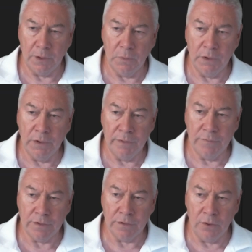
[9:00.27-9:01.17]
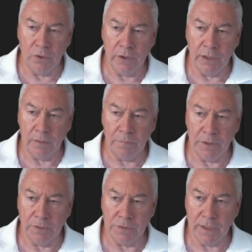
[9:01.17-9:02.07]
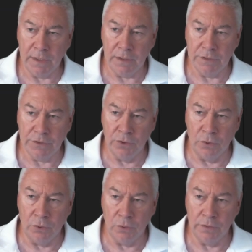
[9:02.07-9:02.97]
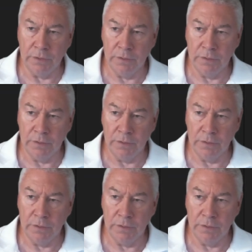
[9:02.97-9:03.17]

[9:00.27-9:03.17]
will leave this log here because that is called